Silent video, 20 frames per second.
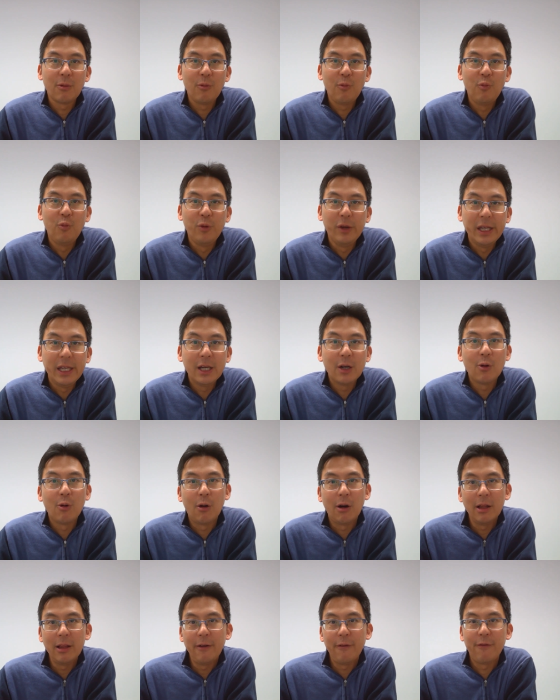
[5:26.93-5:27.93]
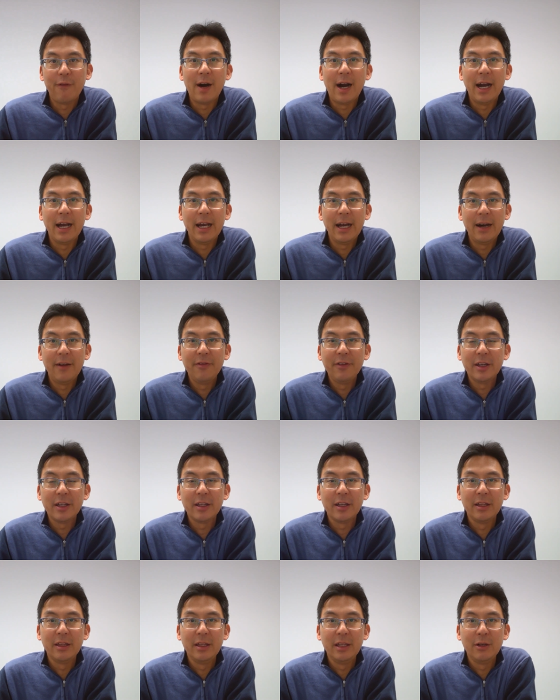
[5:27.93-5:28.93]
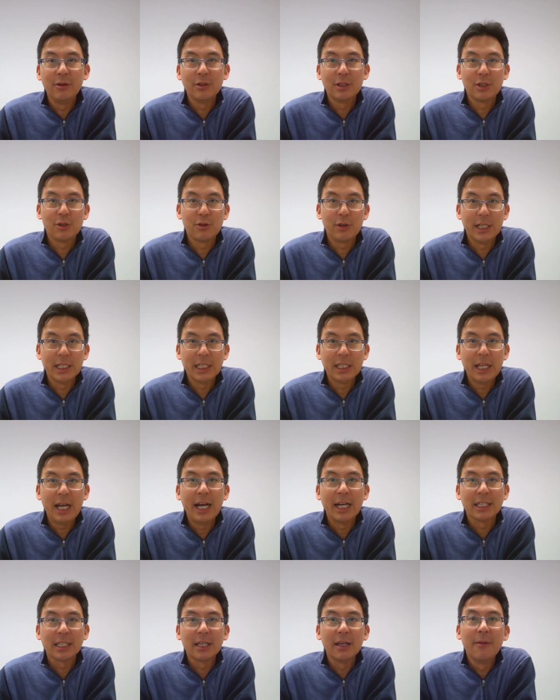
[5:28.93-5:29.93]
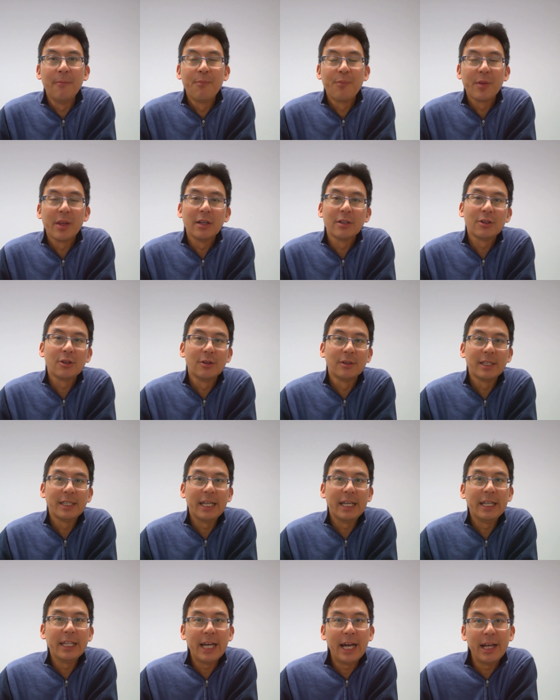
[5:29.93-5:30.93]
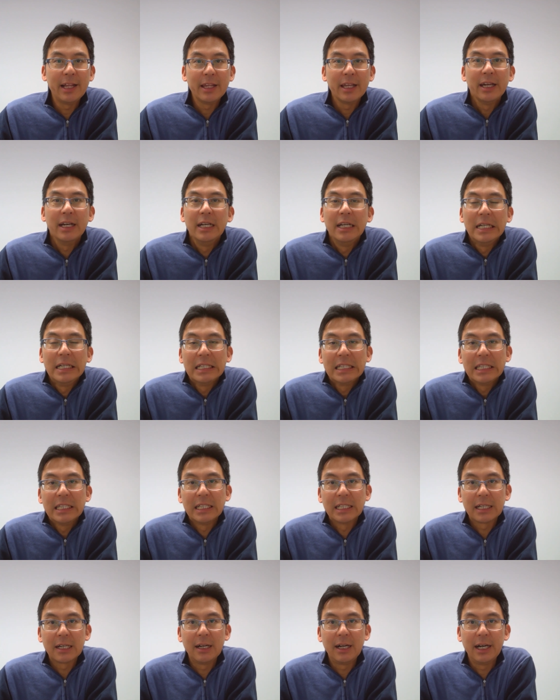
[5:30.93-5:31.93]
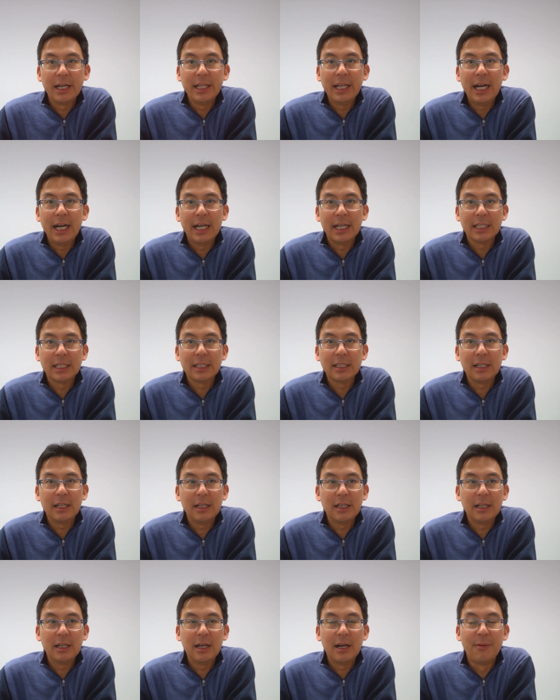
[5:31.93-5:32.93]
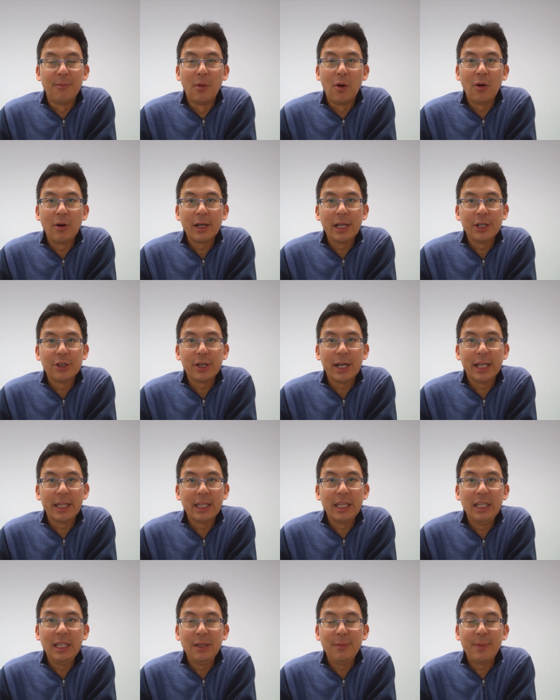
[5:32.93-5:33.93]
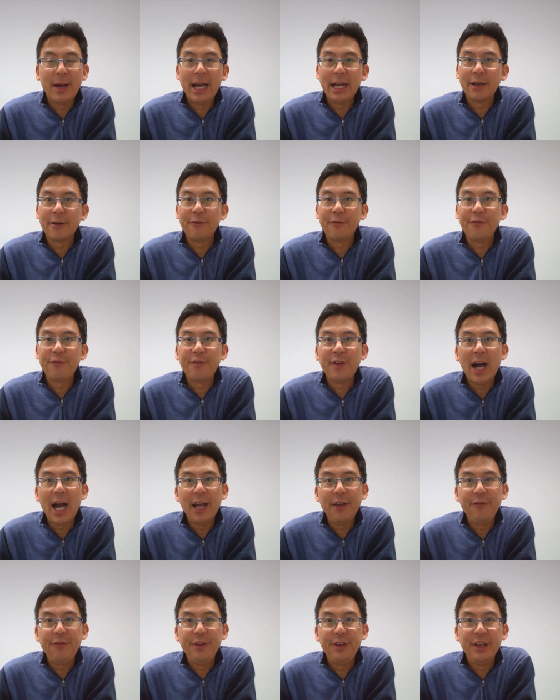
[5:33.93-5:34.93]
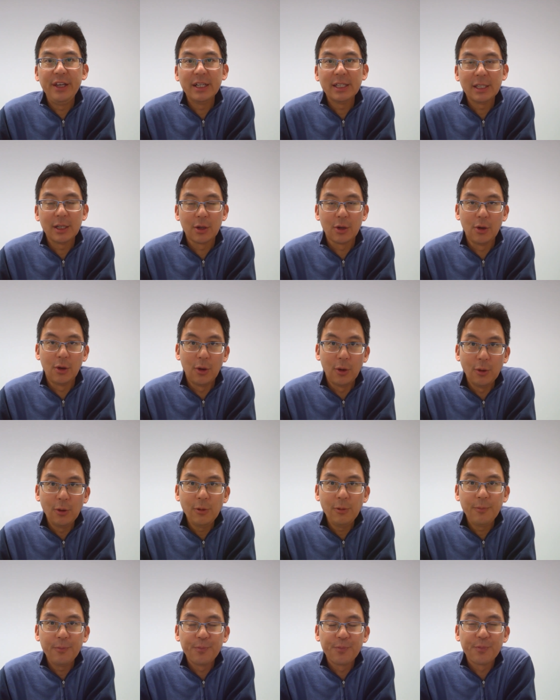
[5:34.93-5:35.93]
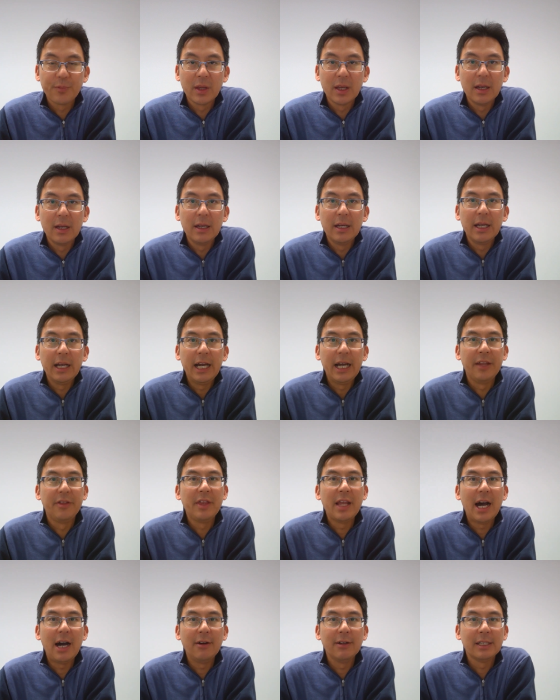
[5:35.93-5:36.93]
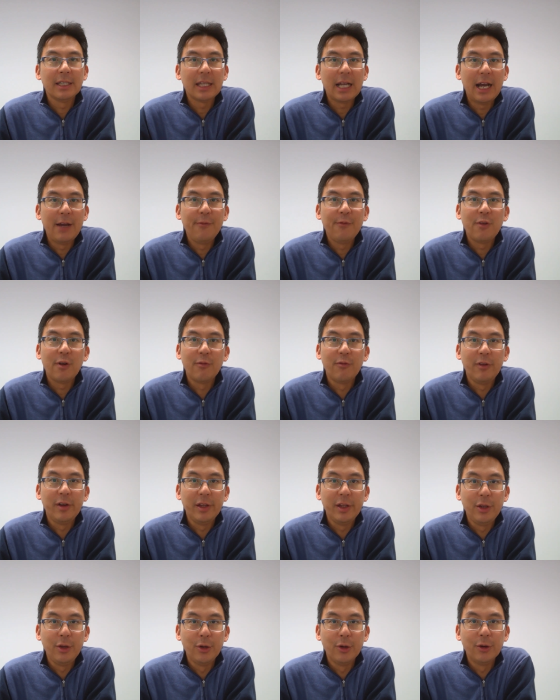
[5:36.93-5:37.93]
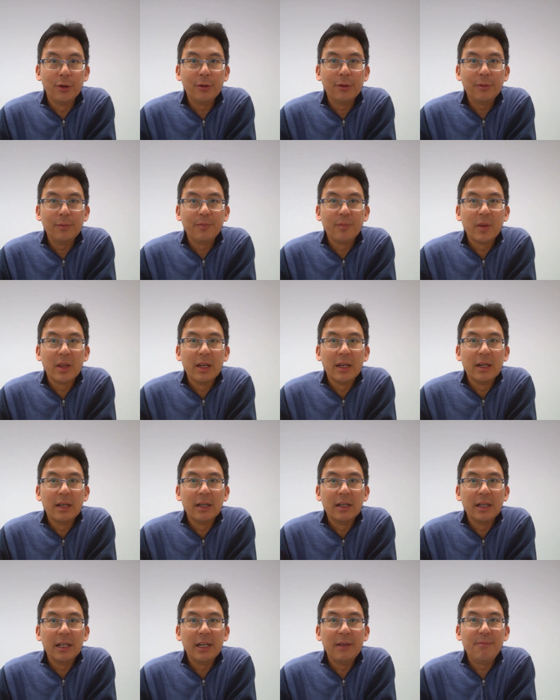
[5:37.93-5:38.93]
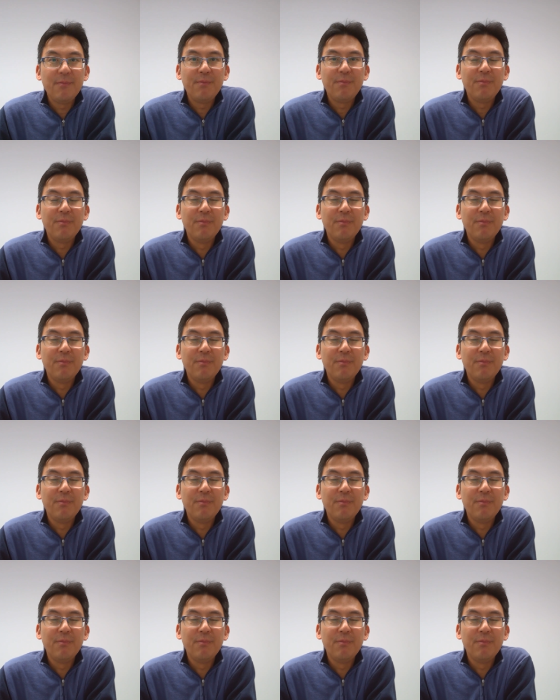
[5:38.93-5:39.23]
re-qualify under the new stress test. So say that the client has a mortgage at TD Bank 5 years ago and now it's time for renewal. It